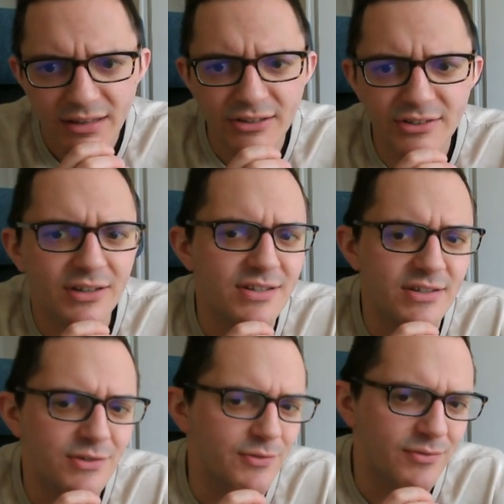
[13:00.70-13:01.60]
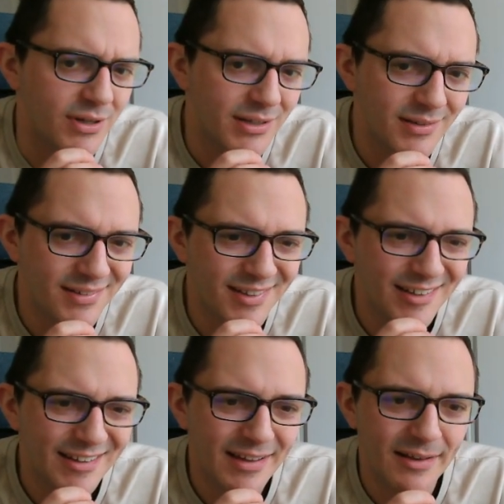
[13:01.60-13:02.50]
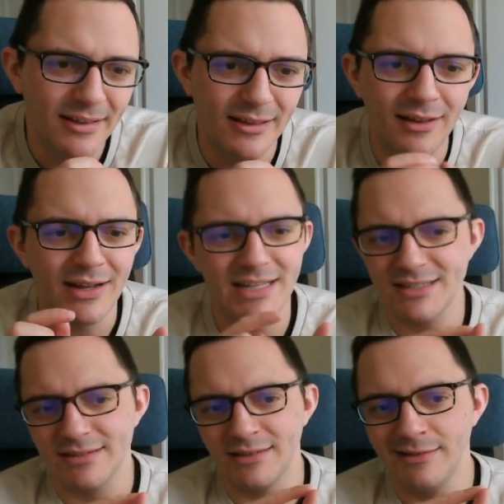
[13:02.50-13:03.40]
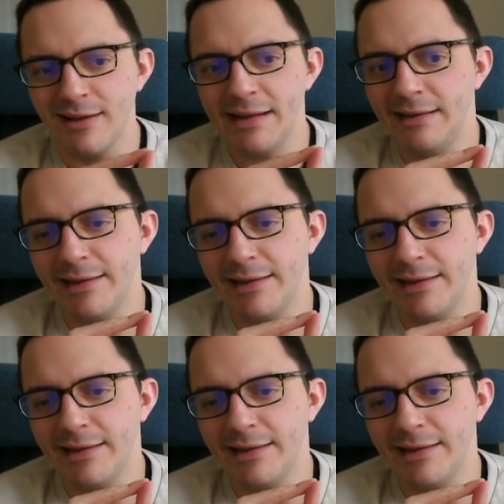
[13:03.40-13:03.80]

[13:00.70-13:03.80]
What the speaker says: there's nice sort of like lightly